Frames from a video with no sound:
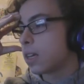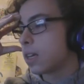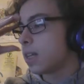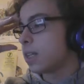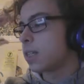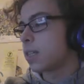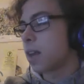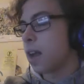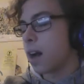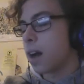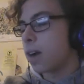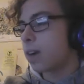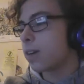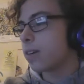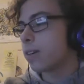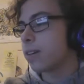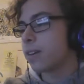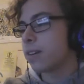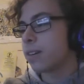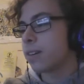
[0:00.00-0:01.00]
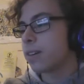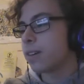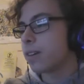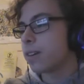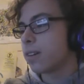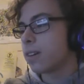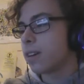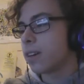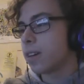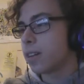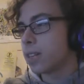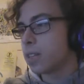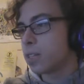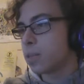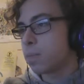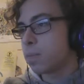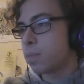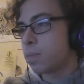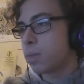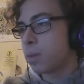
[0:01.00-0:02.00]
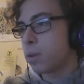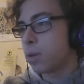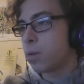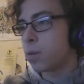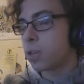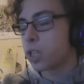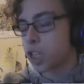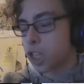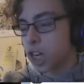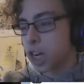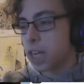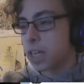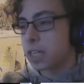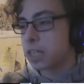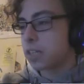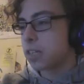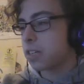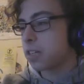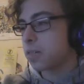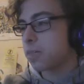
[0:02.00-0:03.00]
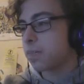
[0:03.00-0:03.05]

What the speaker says: It's luck. It's pure chance.